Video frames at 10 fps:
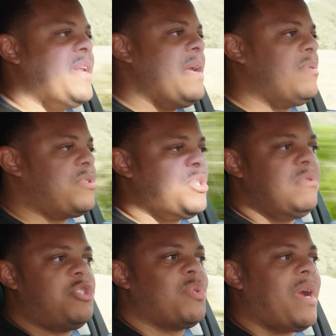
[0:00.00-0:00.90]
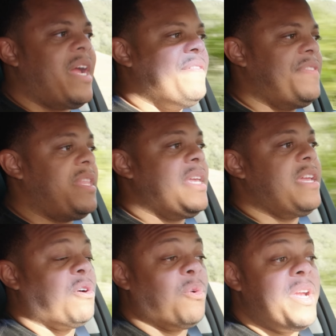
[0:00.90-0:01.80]
been able to drive the
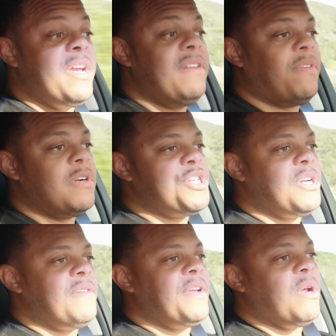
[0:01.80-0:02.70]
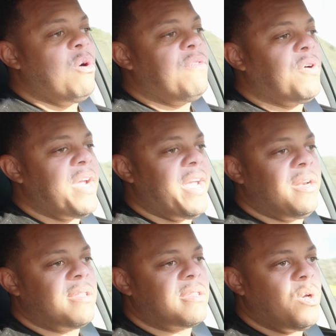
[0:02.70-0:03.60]
Korean version of it over
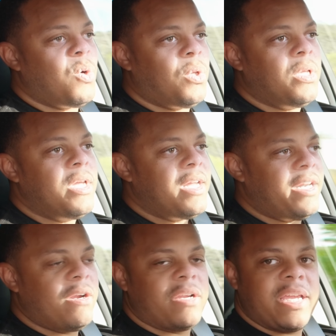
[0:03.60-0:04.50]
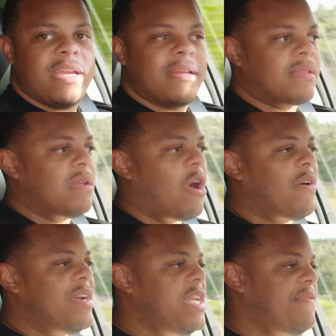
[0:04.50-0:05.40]
in Seoul near Kia's
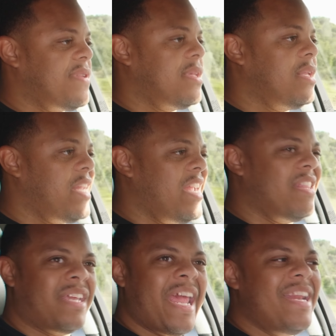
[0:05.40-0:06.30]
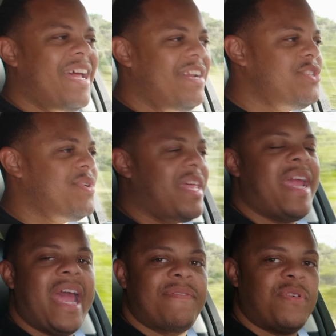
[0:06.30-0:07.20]
R&D facility. And the K900 they
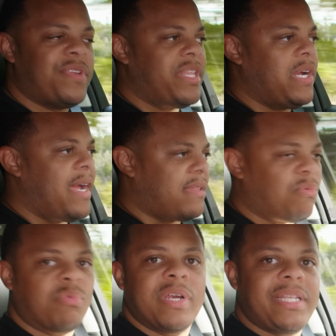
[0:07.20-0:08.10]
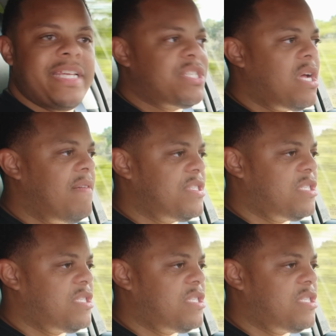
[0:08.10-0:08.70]
have over there has a really soft